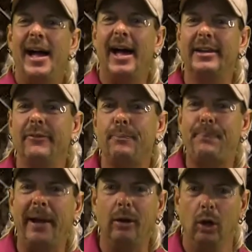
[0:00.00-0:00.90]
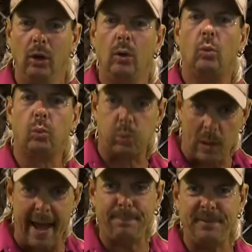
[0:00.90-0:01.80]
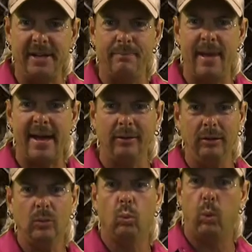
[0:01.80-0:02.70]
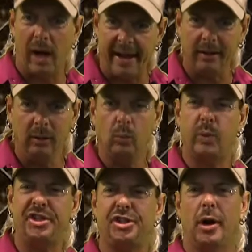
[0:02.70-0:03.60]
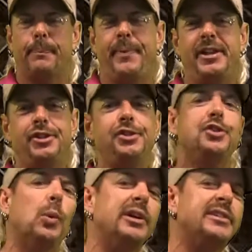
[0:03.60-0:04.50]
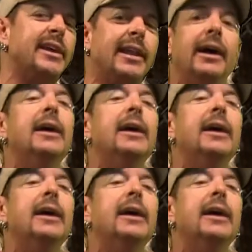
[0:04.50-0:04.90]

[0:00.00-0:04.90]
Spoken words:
out of a barrel wrapped in metal, wired with sharp edges to where he's got to